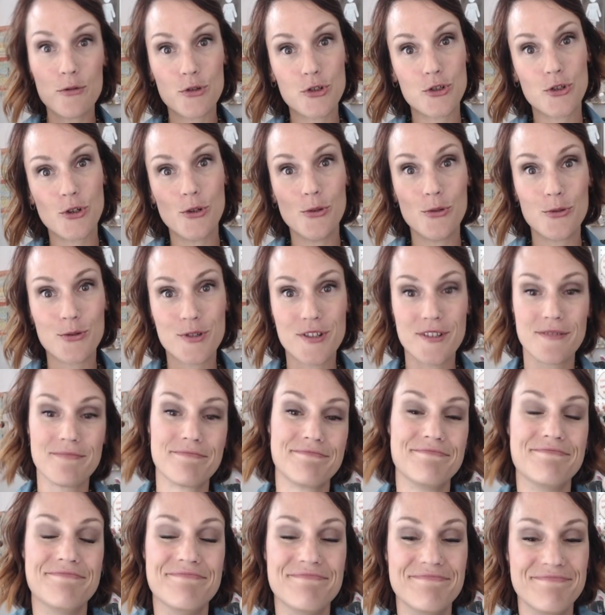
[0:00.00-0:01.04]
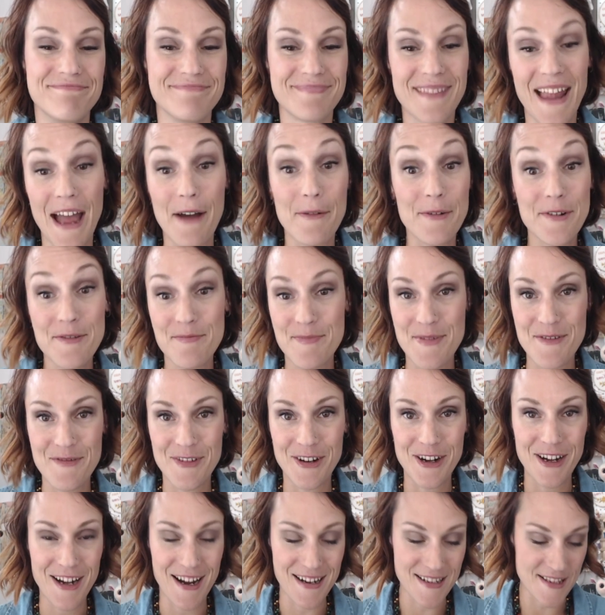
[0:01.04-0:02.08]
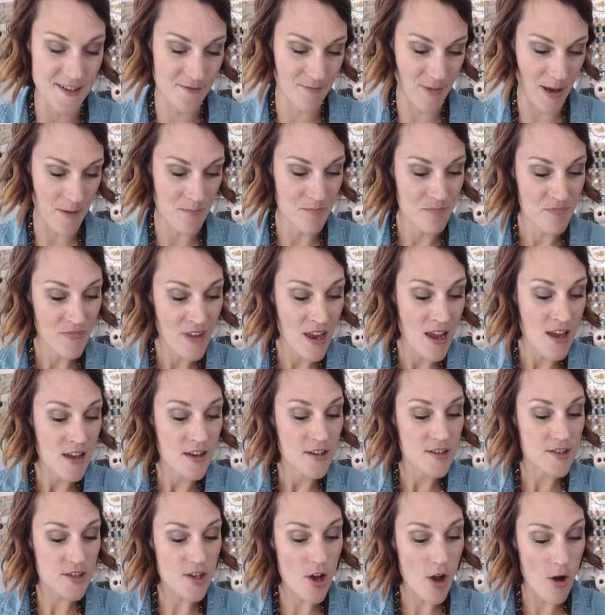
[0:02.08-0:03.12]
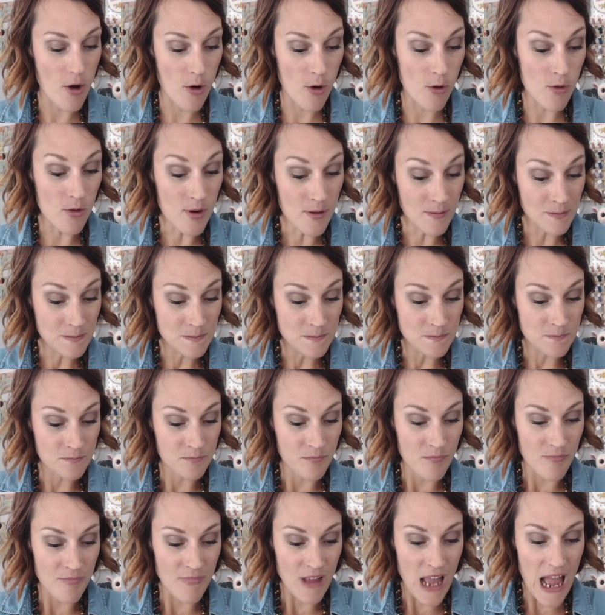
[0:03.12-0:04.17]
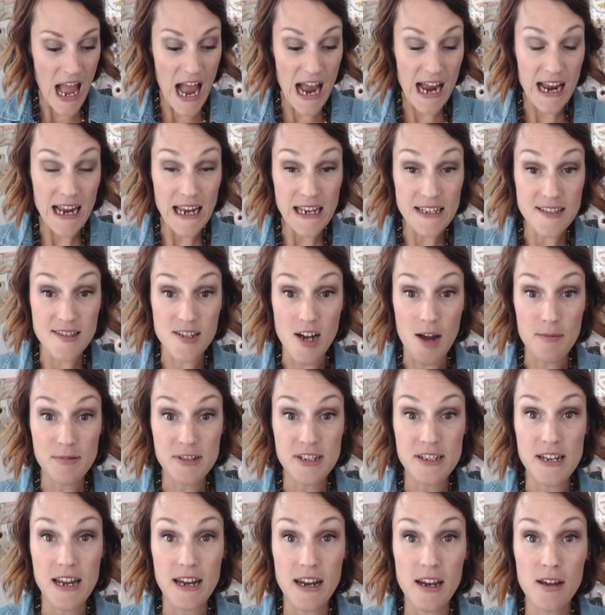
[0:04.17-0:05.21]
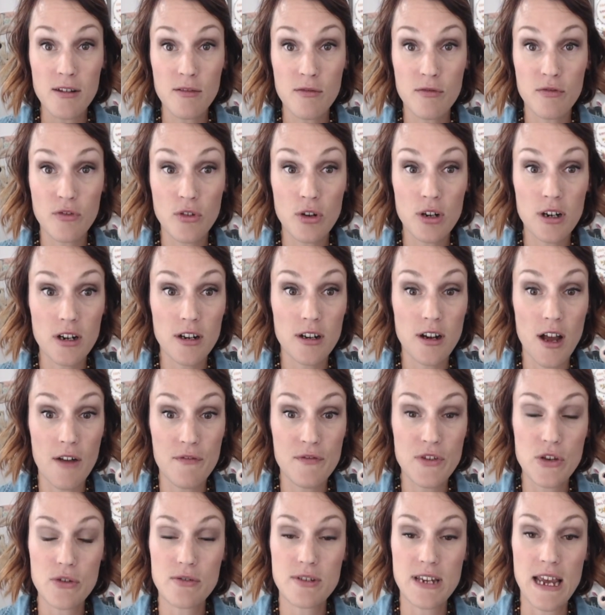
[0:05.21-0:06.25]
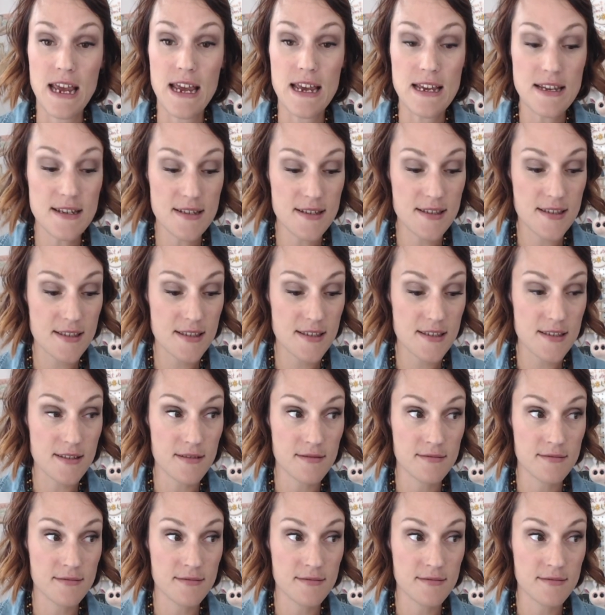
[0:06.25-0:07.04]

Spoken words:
Shoot. That wouldn't be very nice of me. So I stopped knitting for a few days.